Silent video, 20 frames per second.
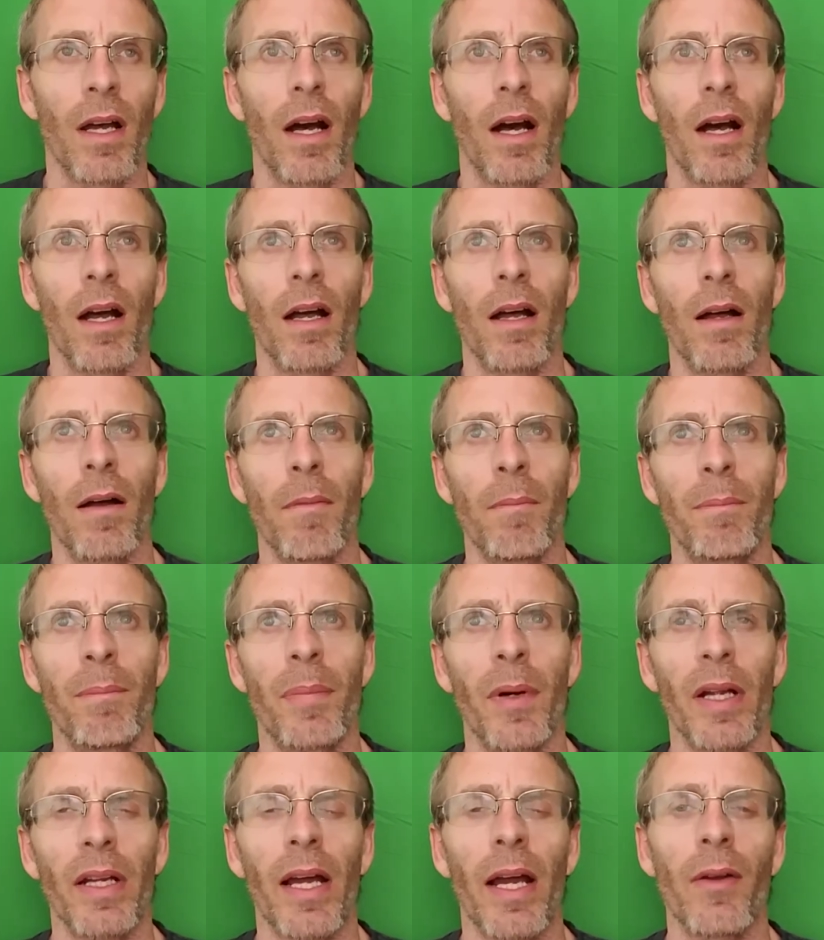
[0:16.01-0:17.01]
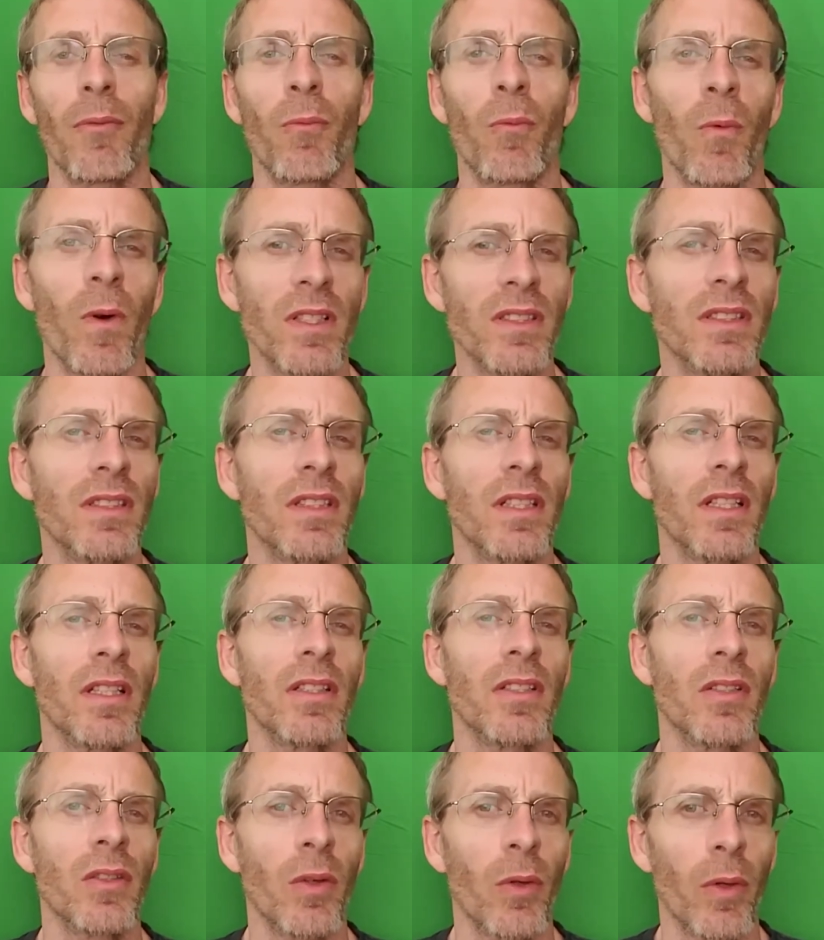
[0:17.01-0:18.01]
But I wasn't
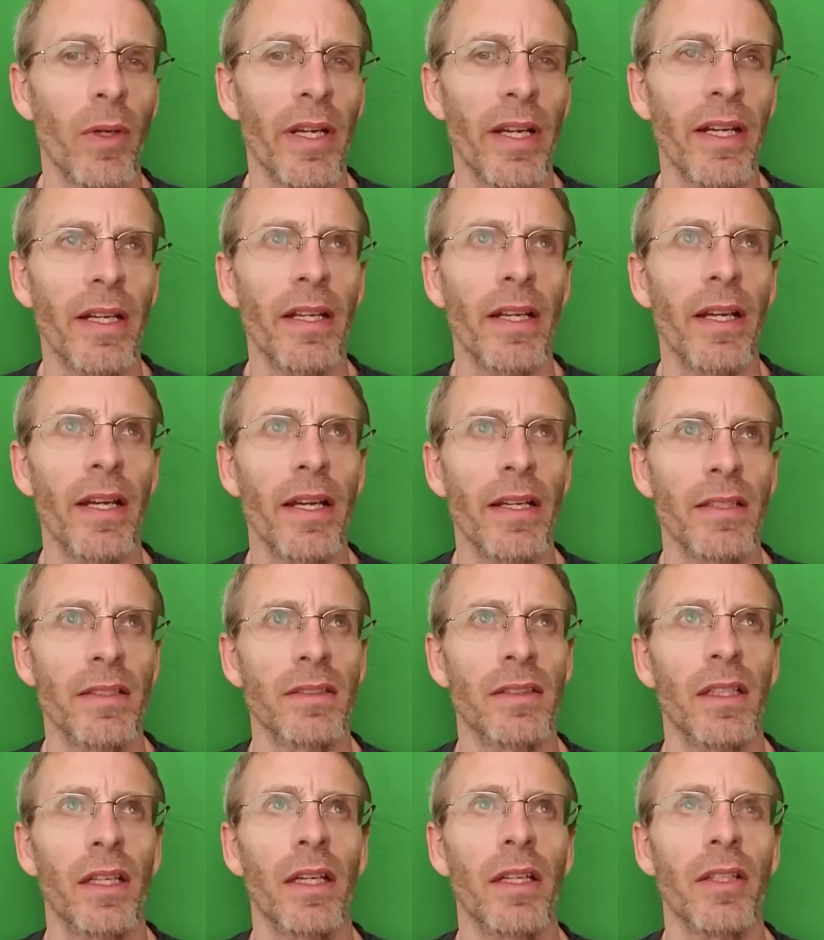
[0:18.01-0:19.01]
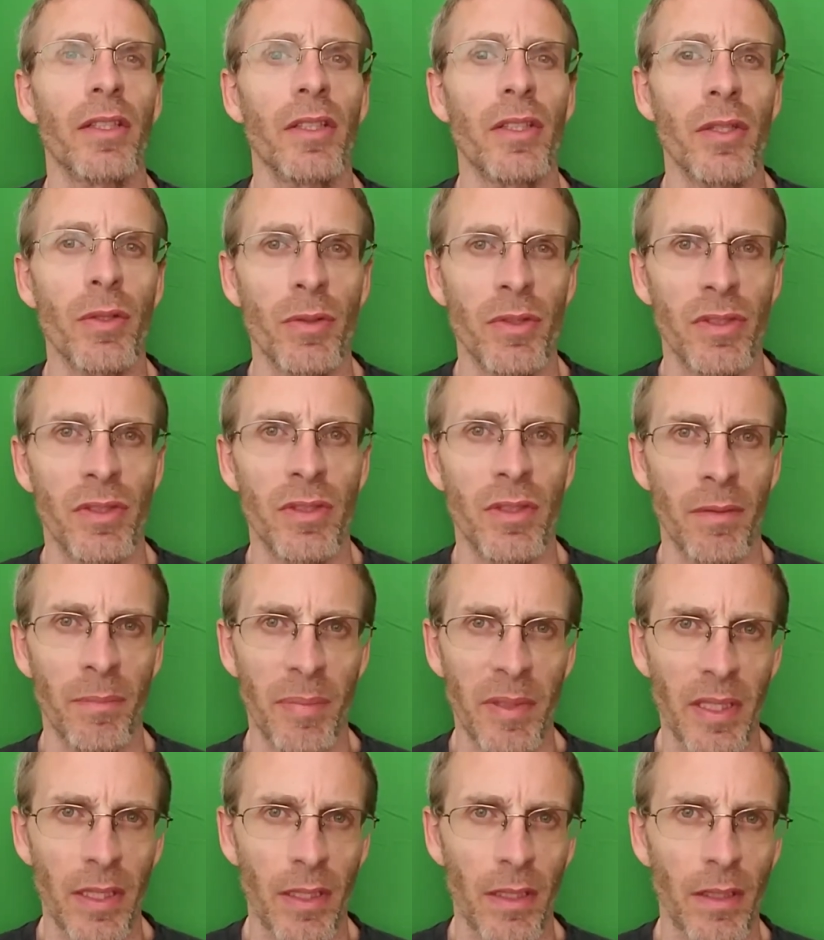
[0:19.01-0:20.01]
annoyed as I used to
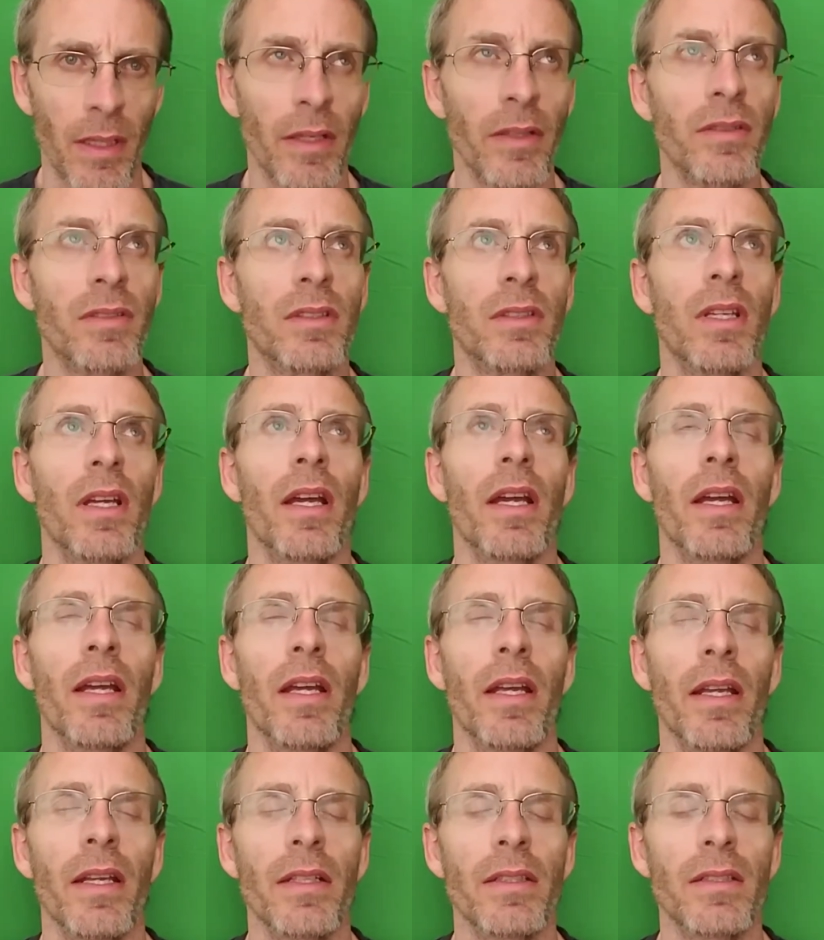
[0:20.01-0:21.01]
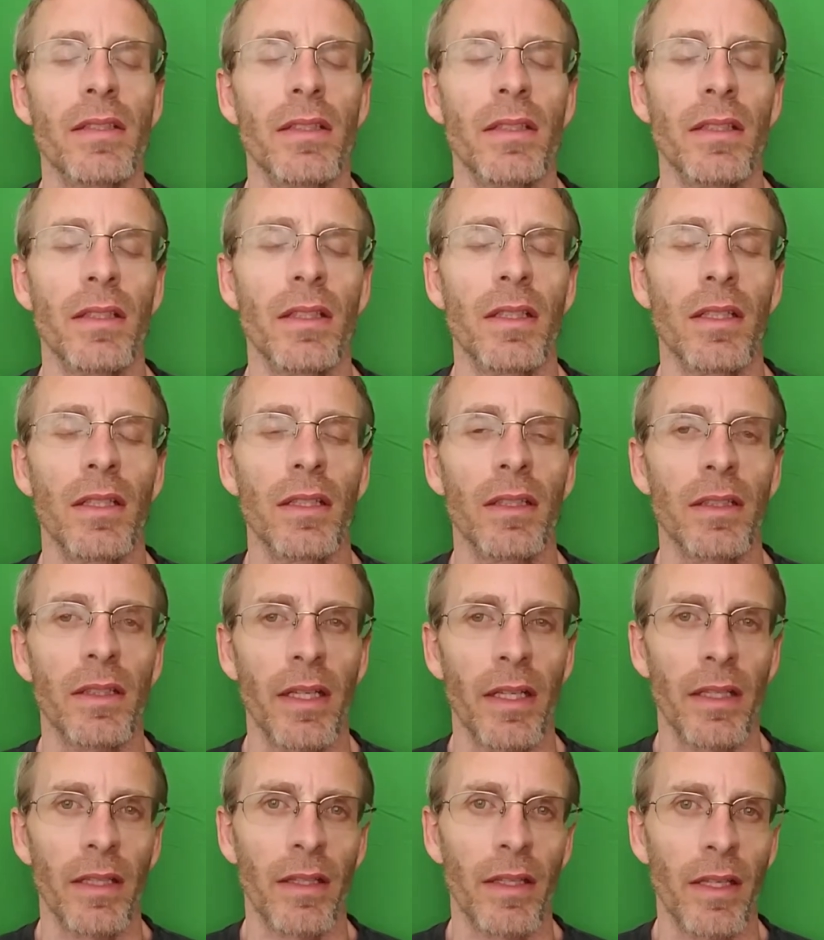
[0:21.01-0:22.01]
be. I used to hate
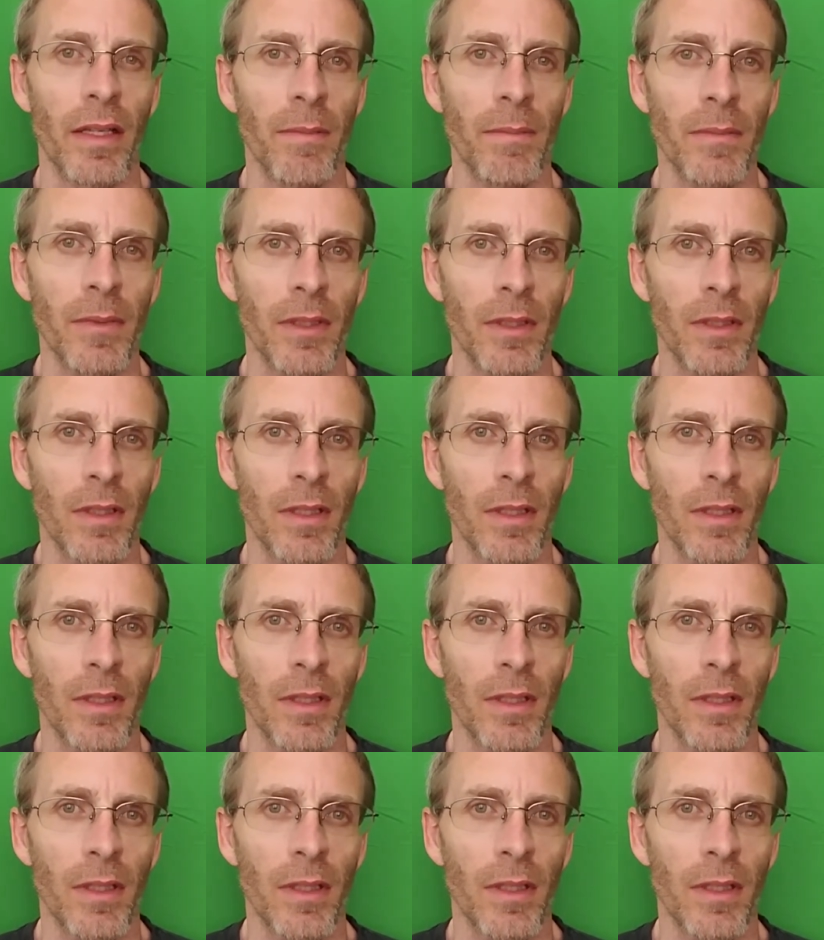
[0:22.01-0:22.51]
getting them.